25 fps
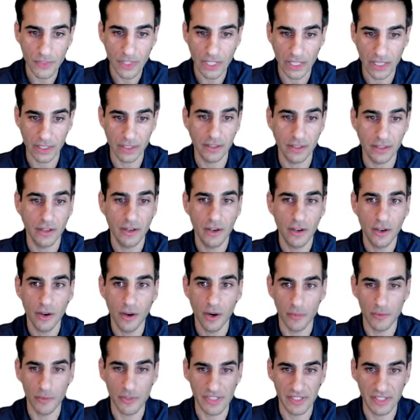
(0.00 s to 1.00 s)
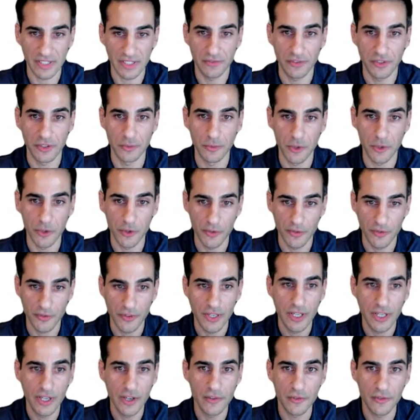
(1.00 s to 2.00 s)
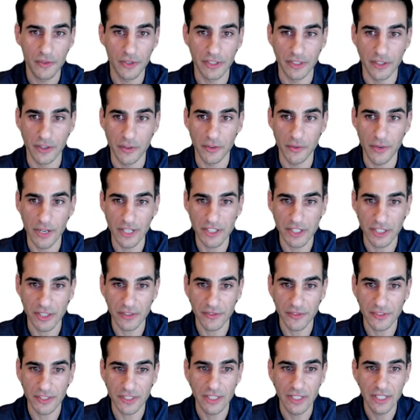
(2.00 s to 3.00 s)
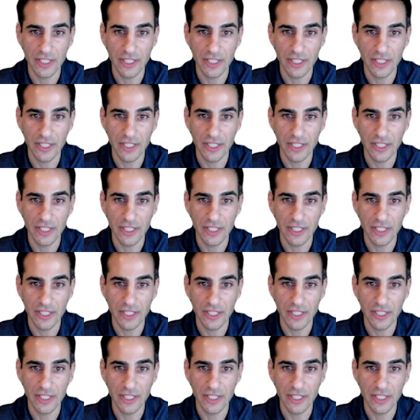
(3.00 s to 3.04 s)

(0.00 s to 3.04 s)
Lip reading: And obviously, if you move further in redshift,